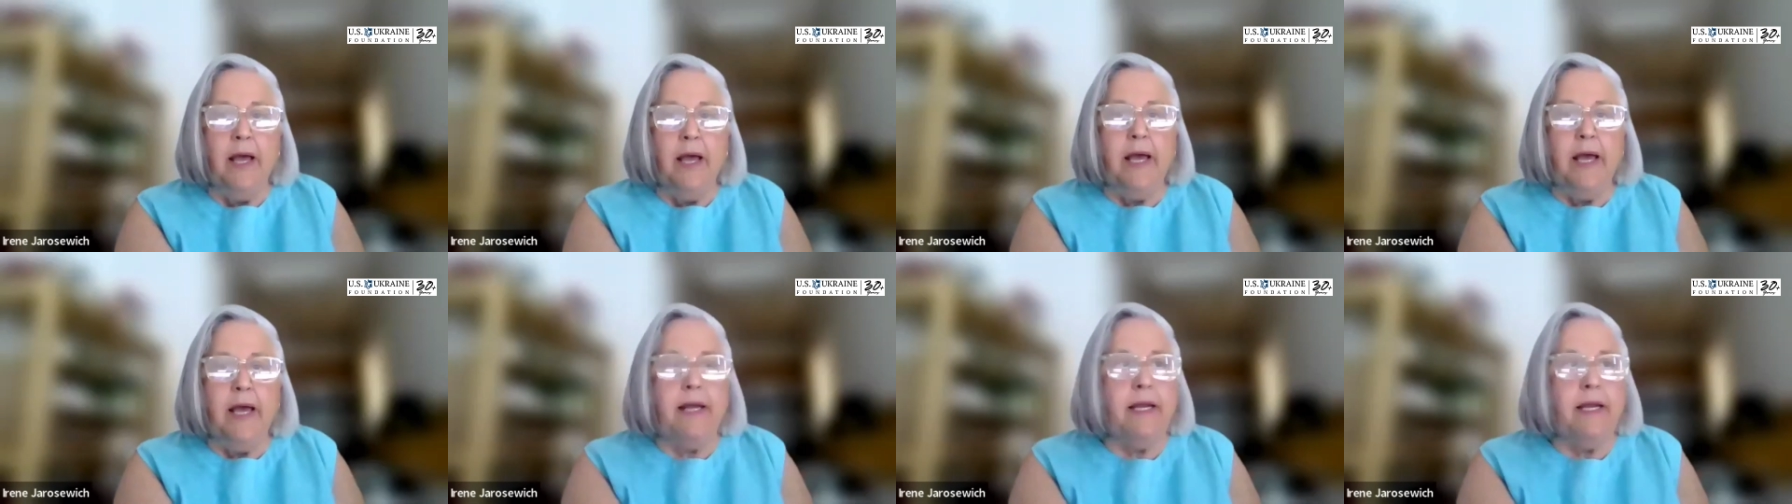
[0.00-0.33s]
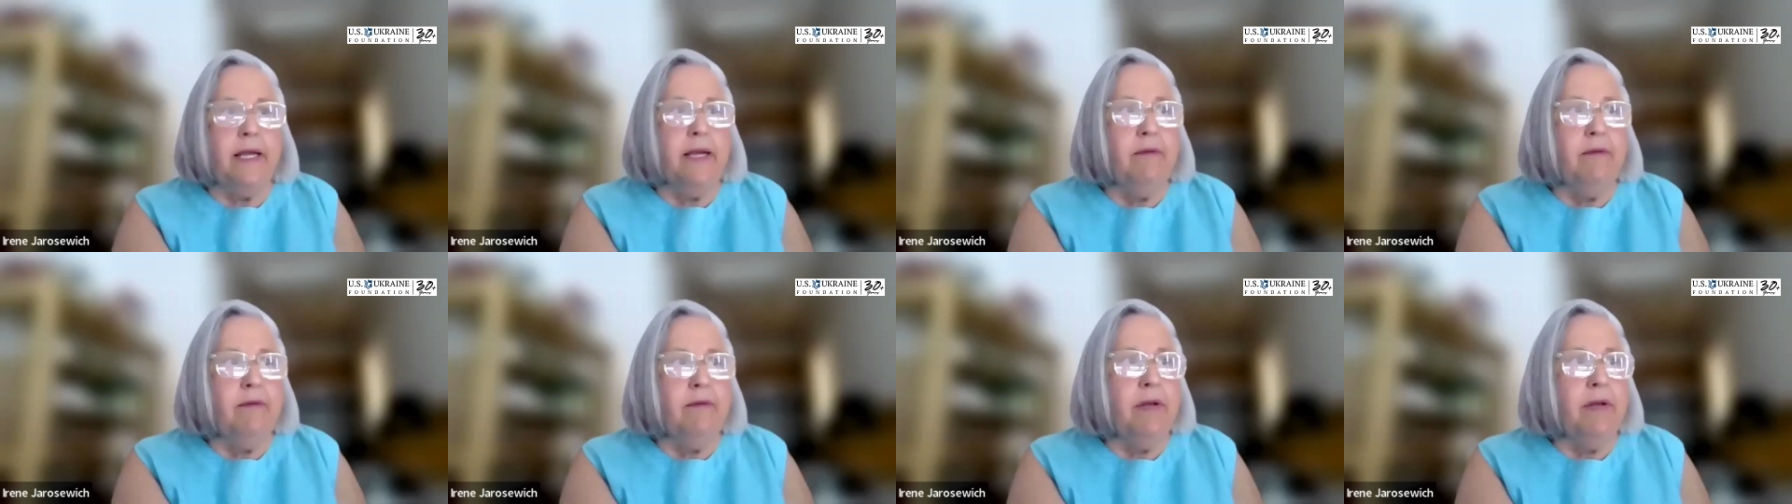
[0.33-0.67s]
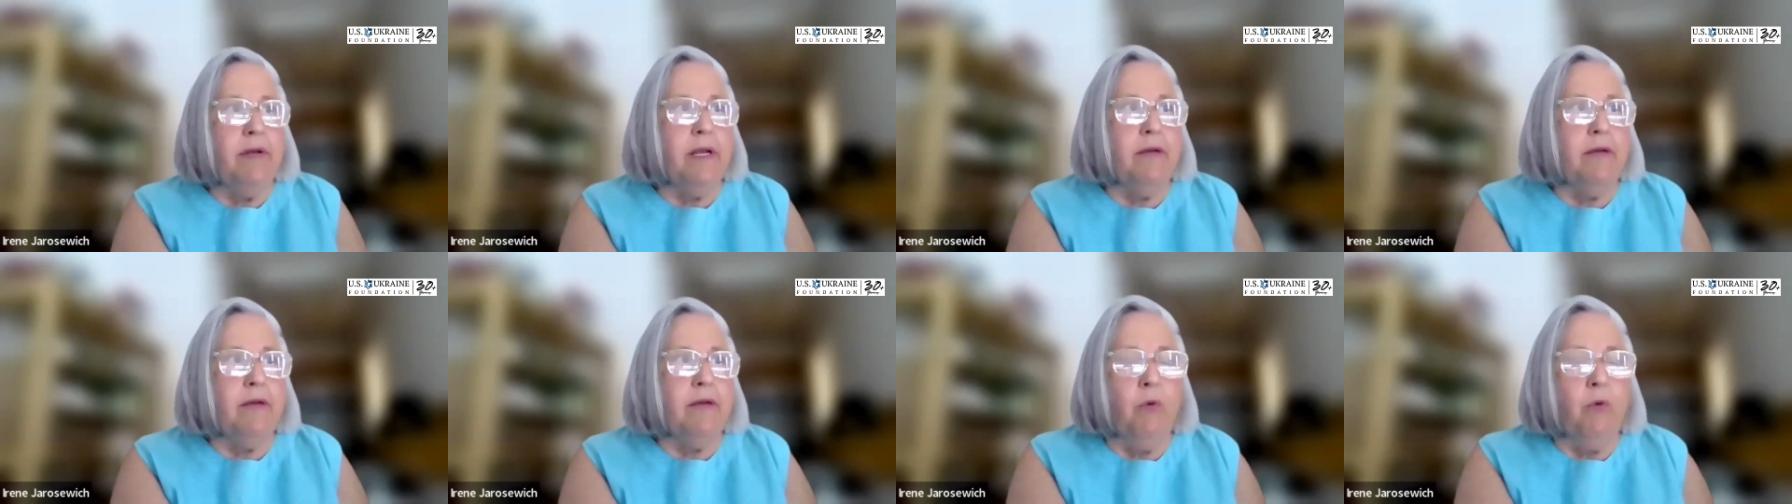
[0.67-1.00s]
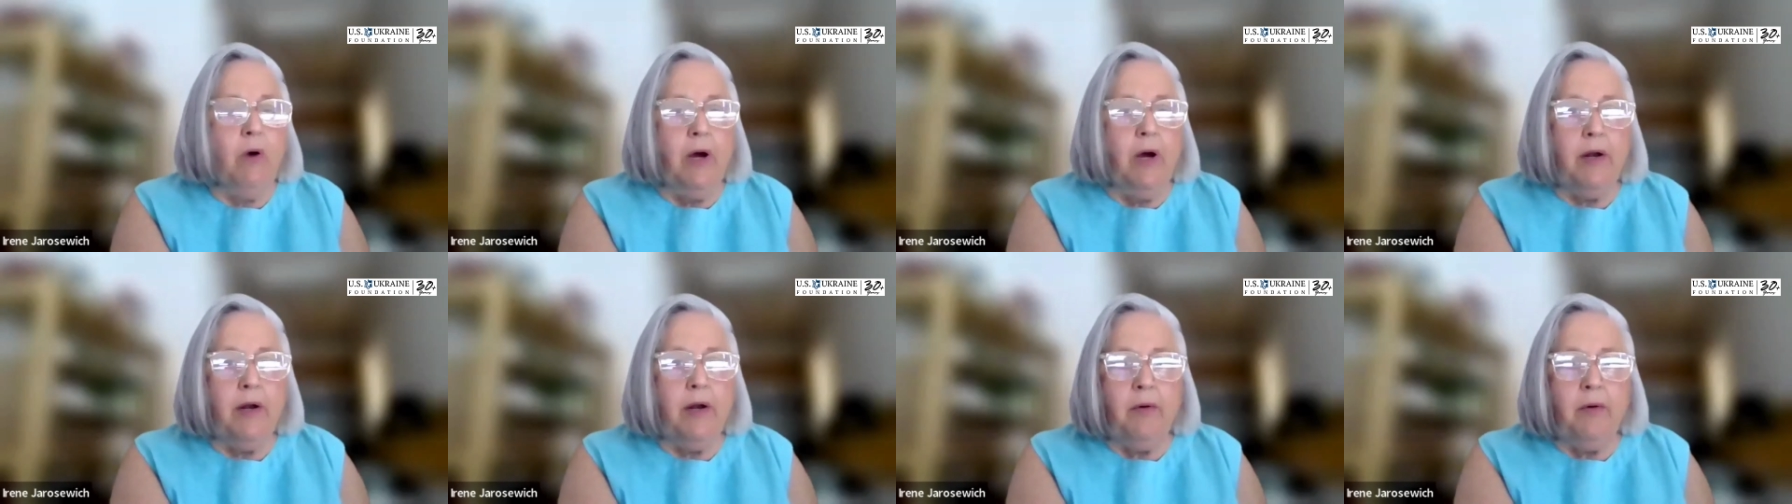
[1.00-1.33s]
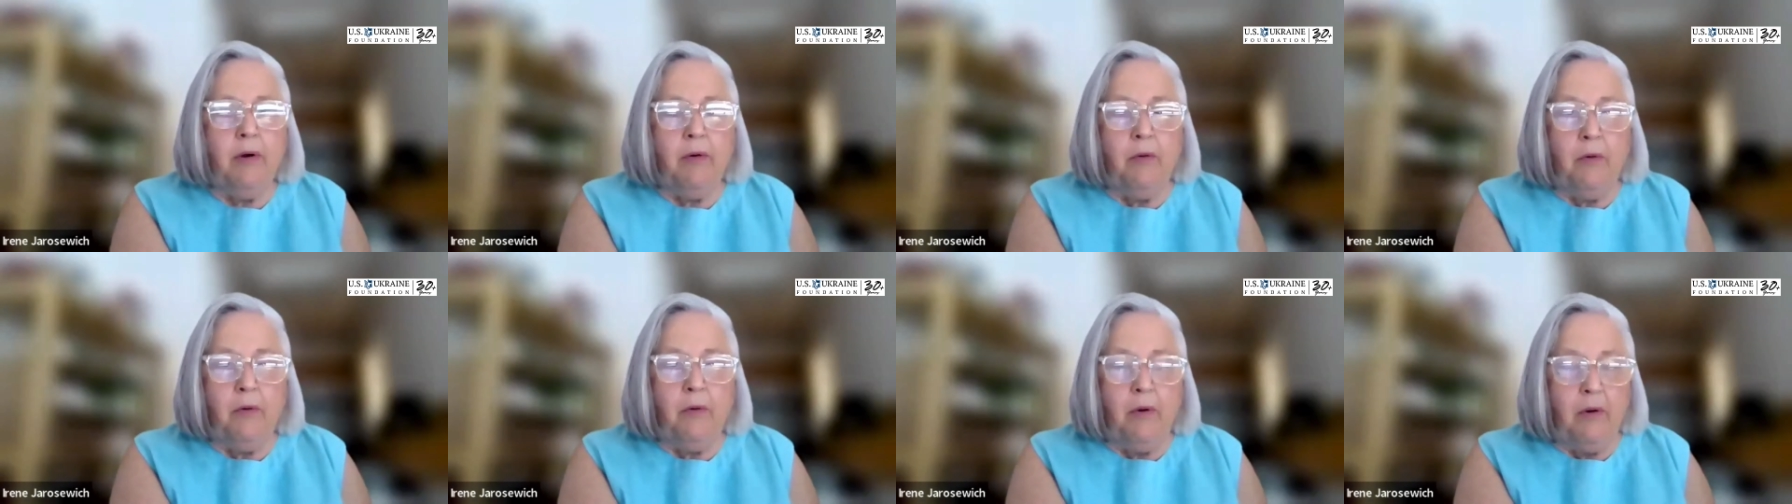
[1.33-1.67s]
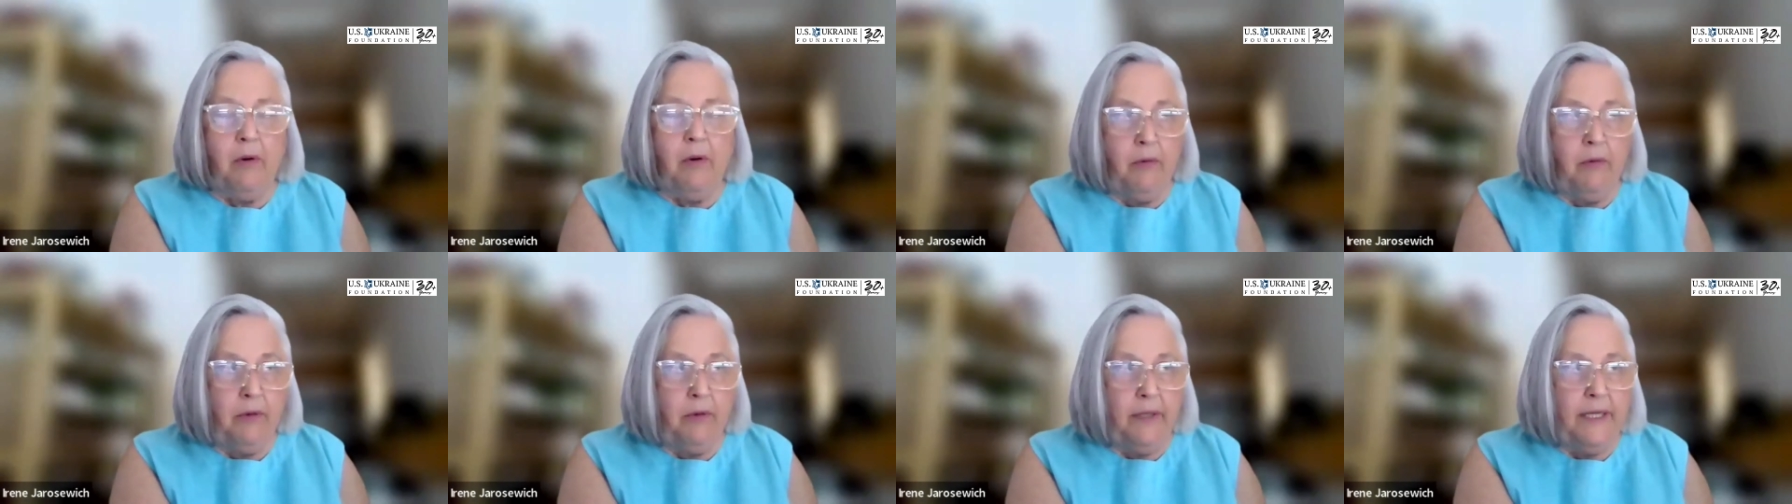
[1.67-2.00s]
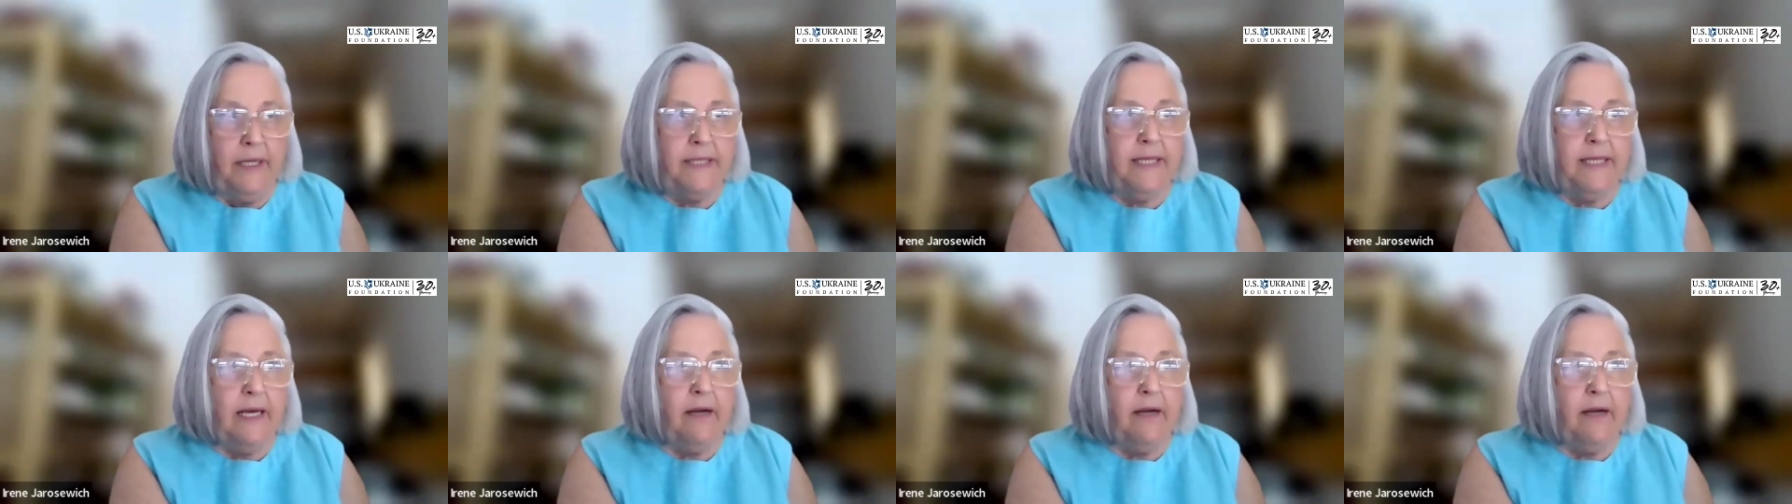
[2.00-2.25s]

And even if water leaks